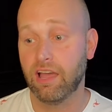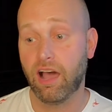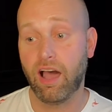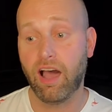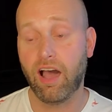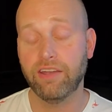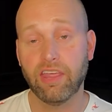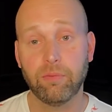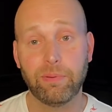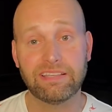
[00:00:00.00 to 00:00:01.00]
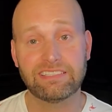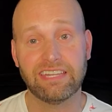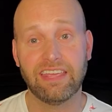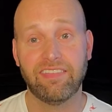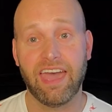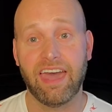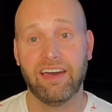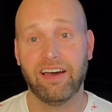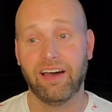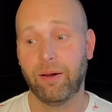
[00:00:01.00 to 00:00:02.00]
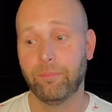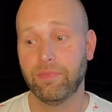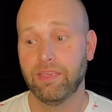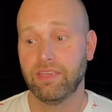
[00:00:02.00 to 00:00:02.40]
Uh, another big city that um,